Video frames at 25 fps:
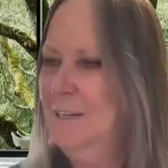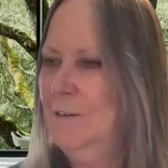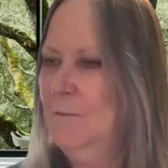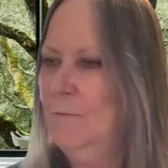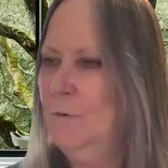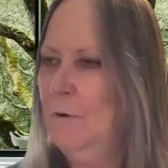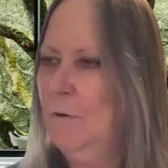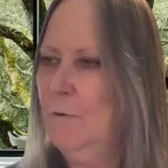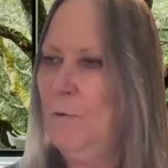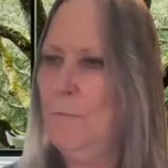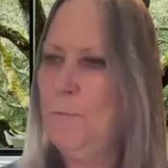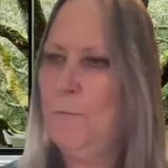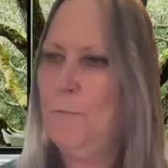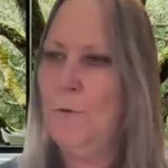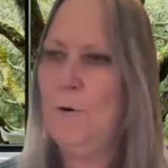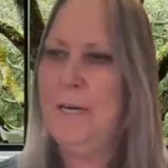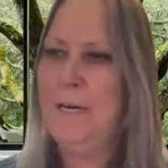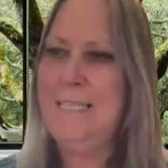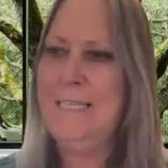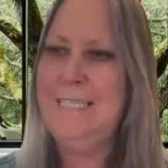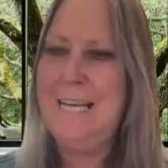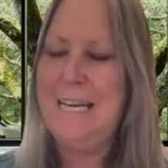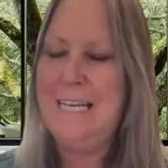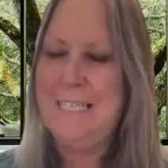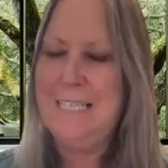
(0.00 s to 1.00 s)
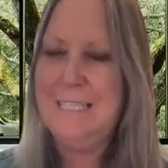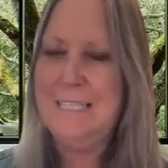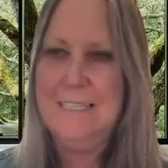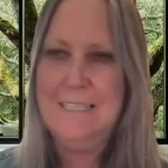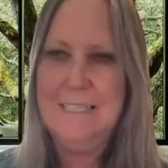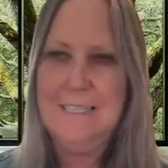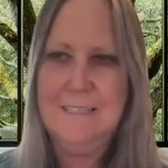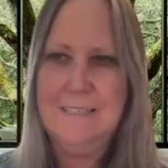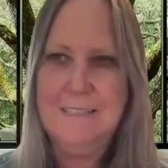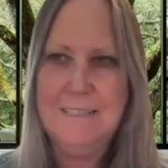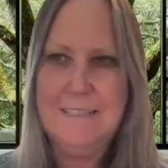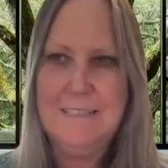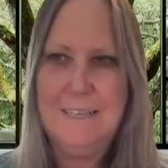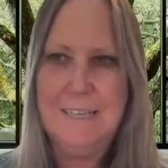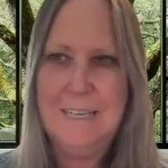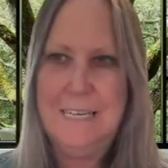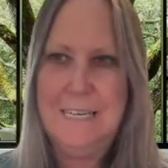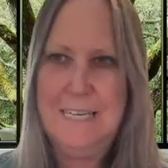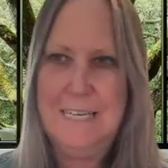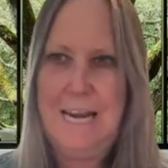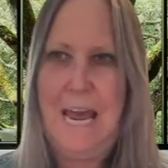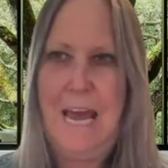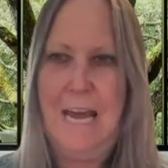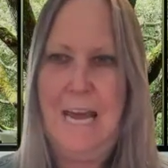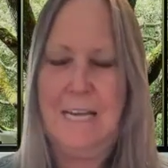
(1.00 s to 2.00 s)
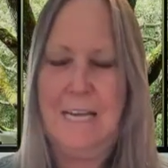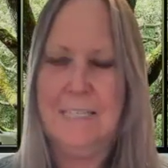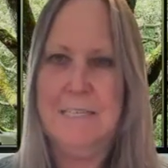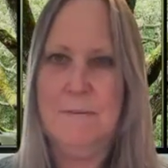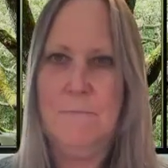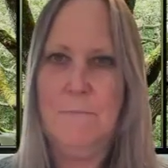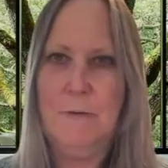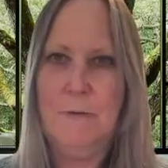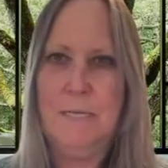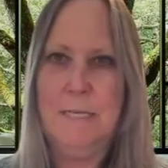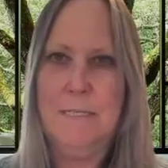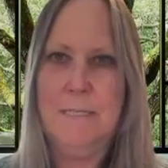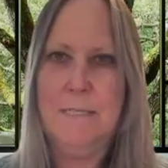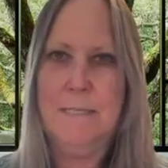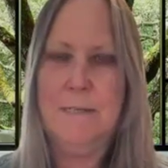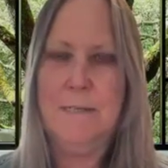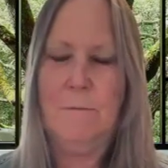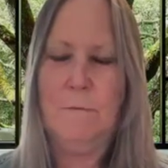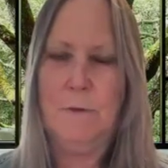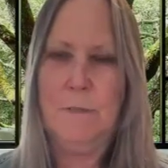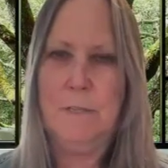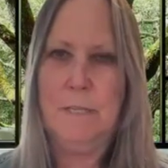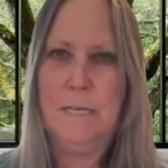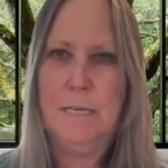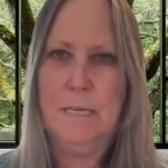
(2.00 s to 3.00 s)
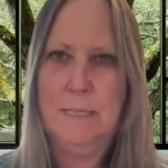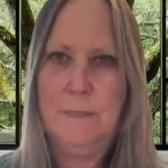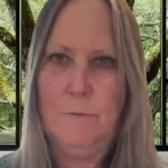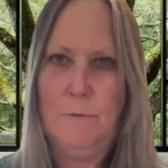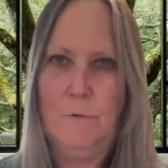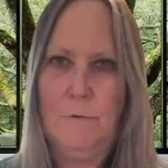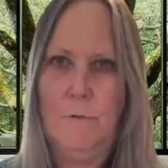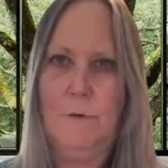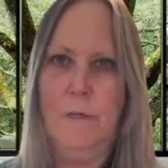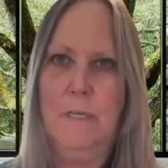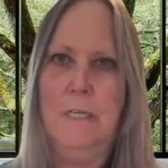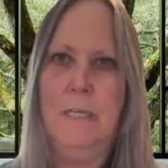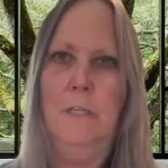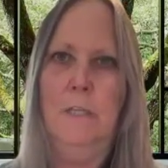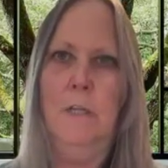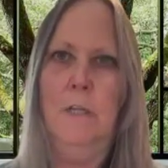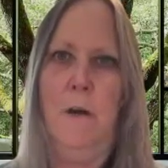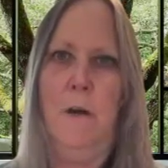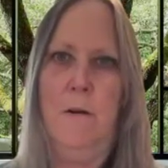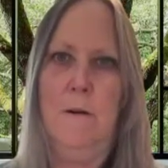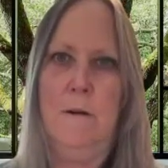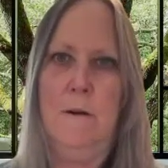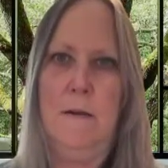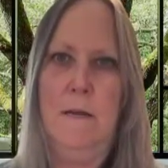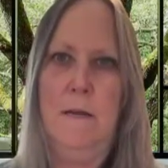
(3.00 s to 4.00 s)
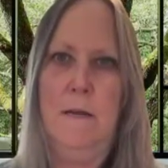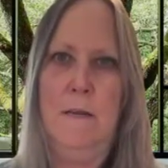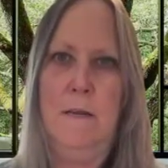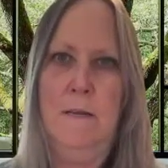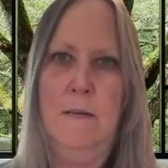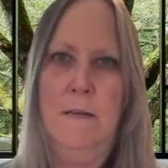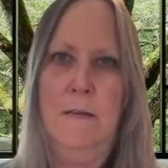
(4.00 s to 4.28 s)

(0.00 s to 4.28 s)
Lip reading: we were predestined to connect because there were things we were going to learn.